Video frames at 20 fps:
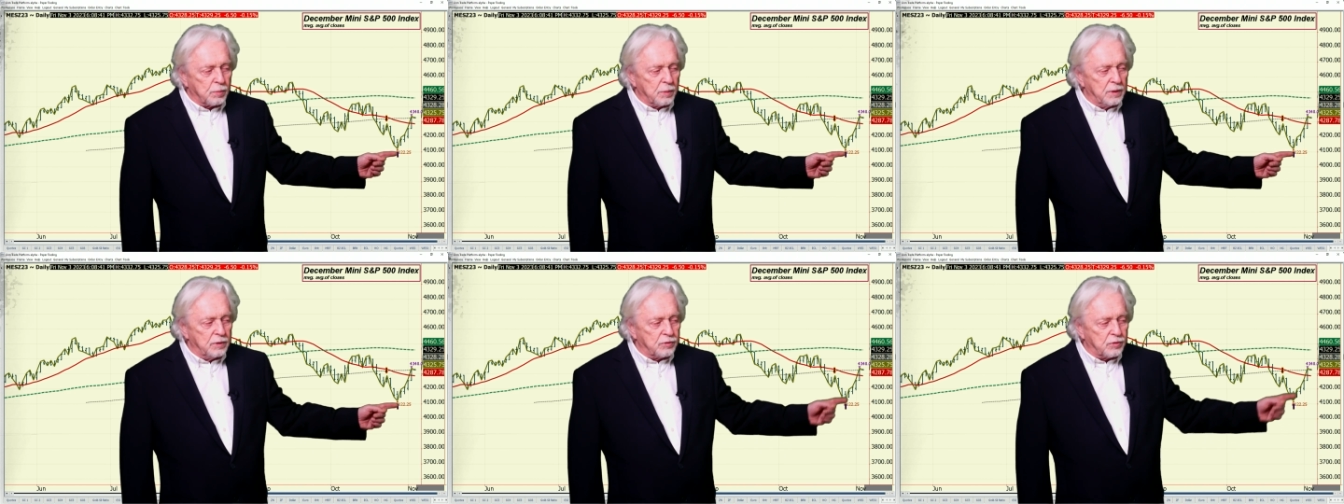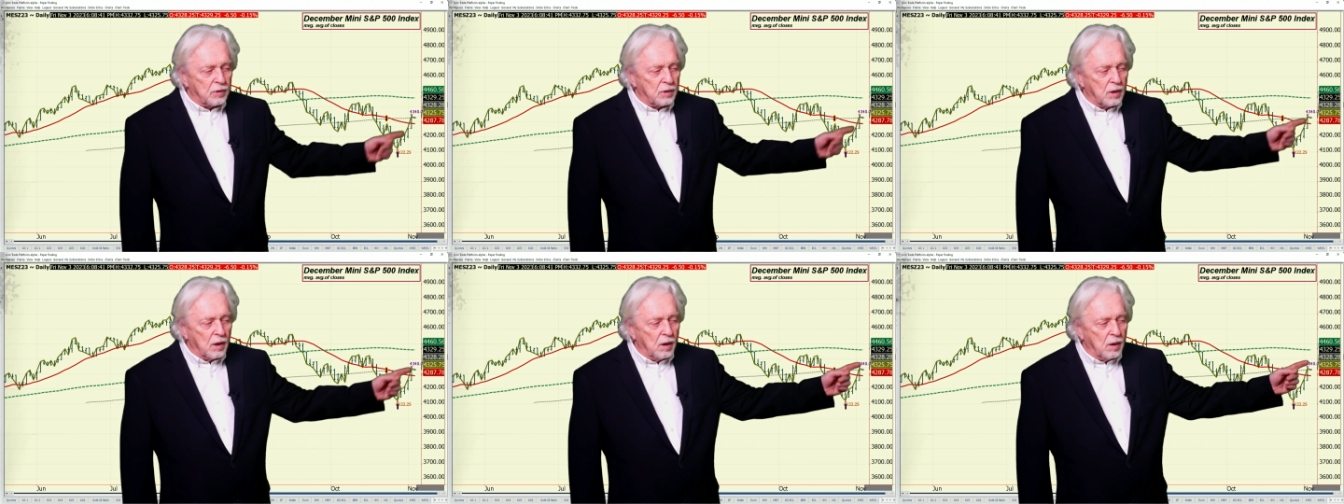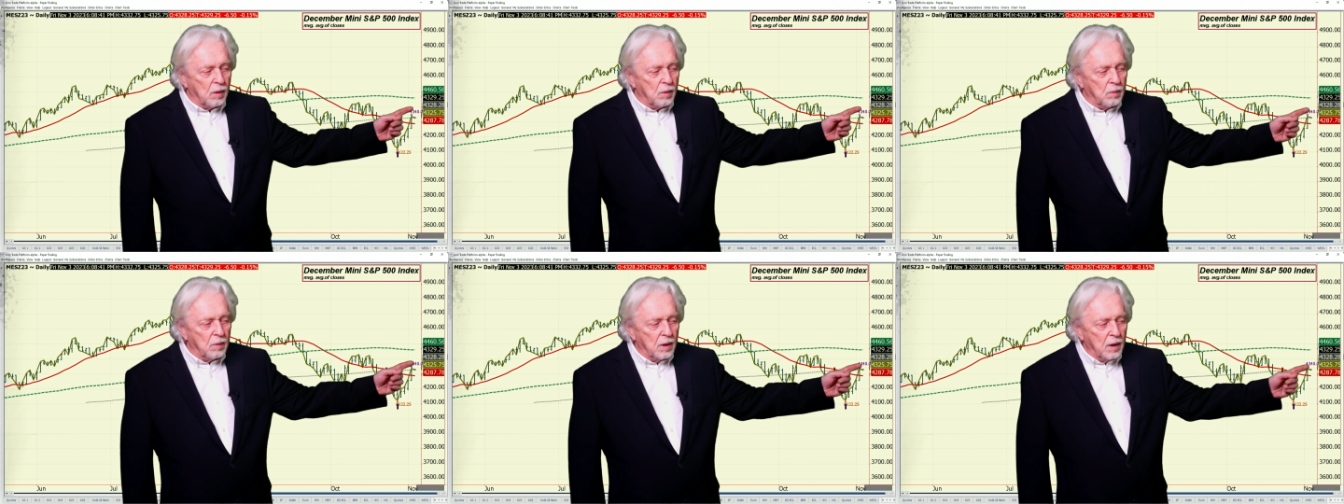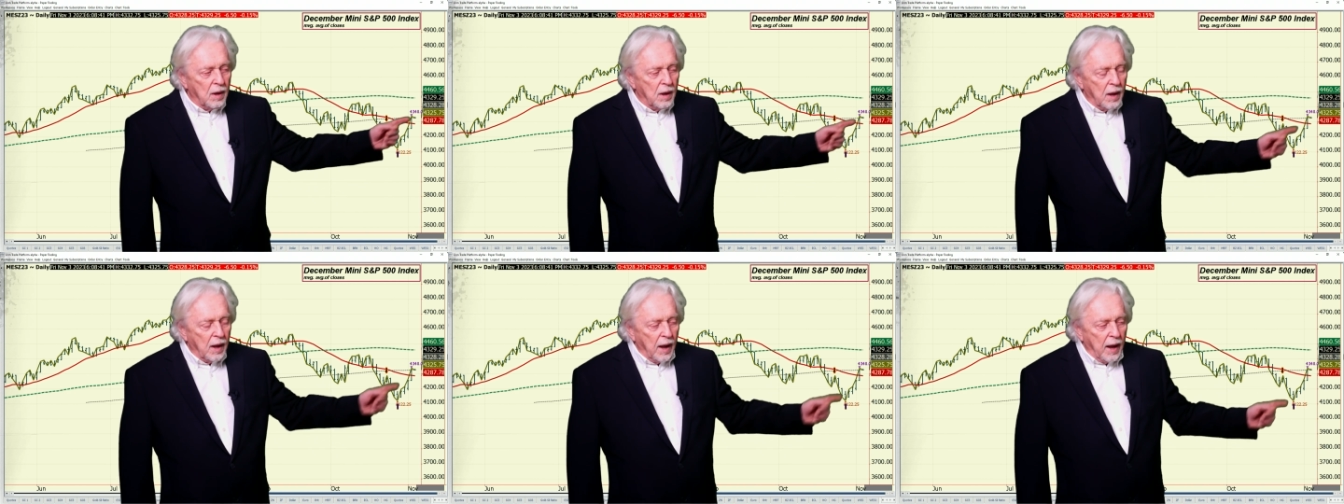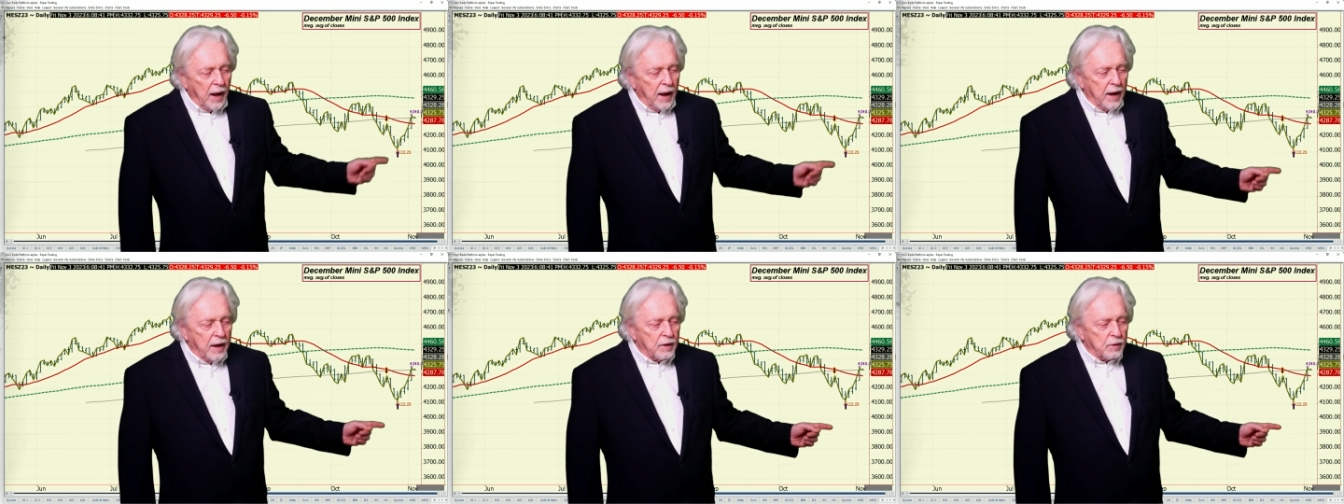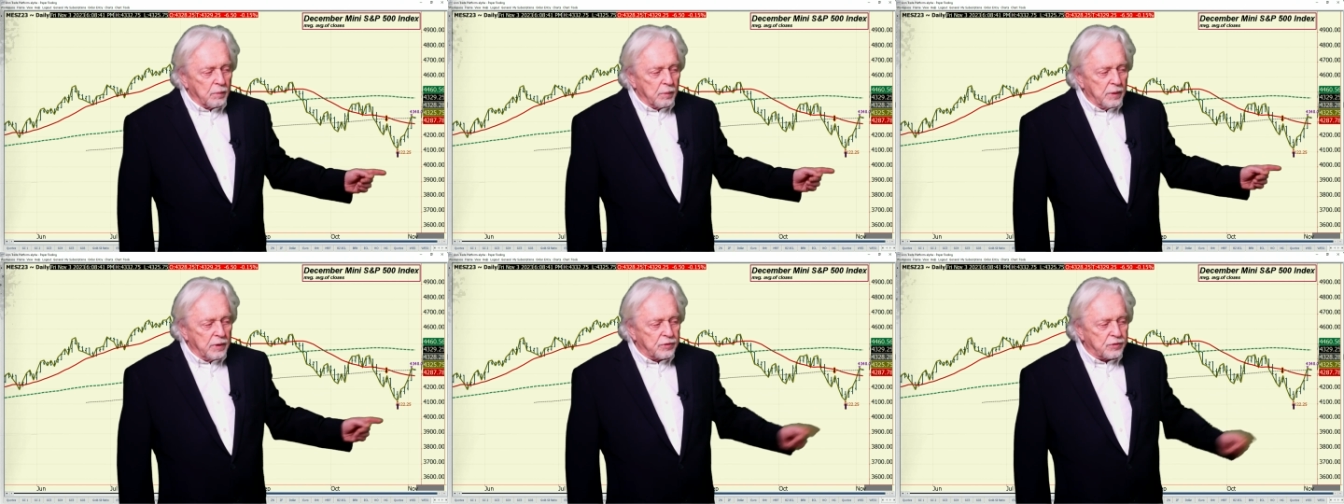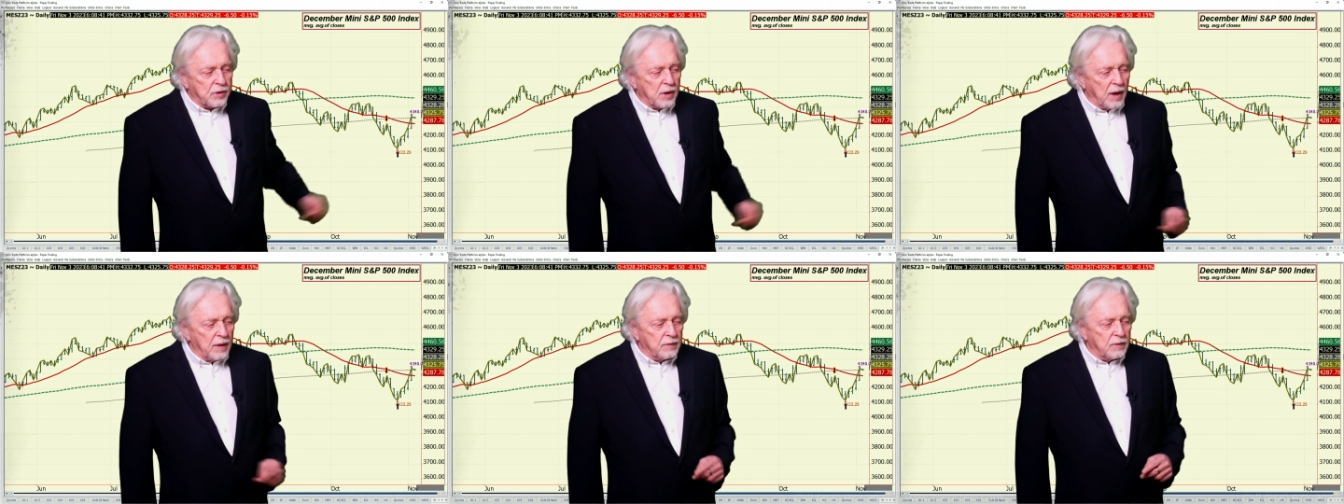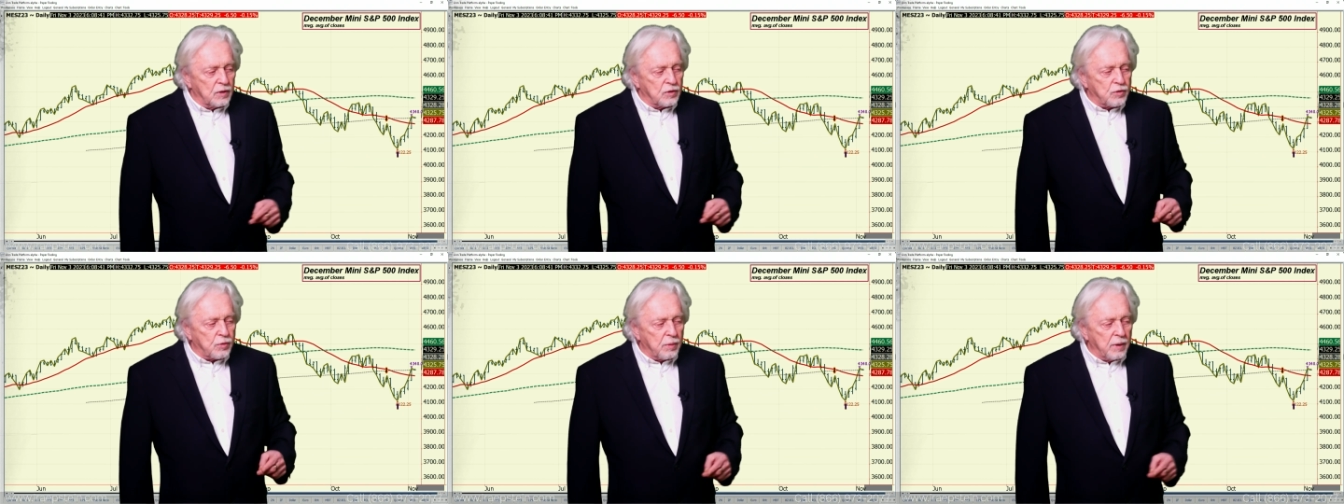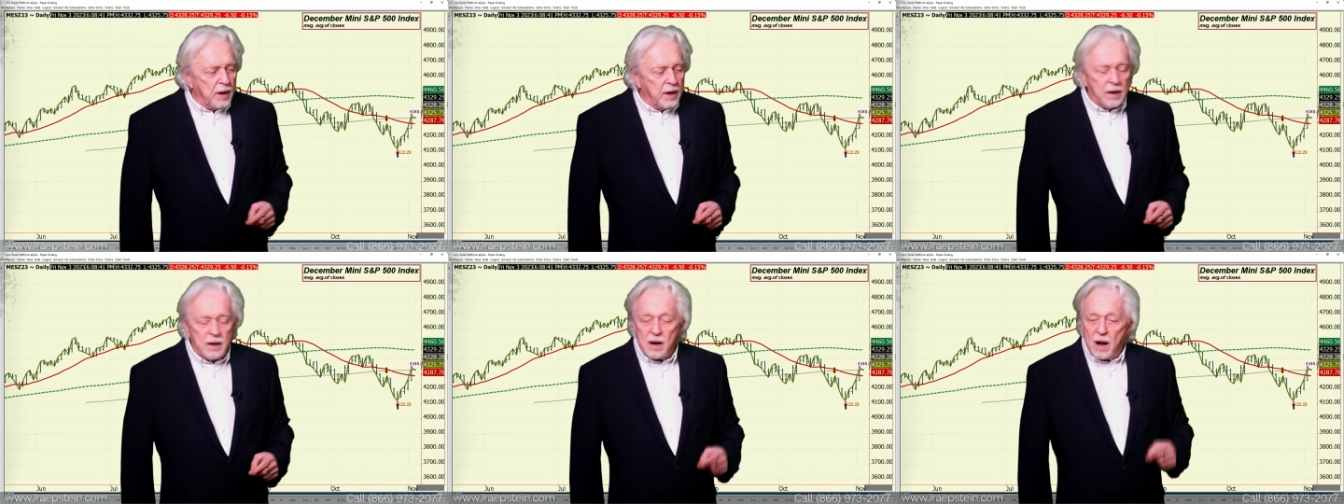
recent low and risk on the trade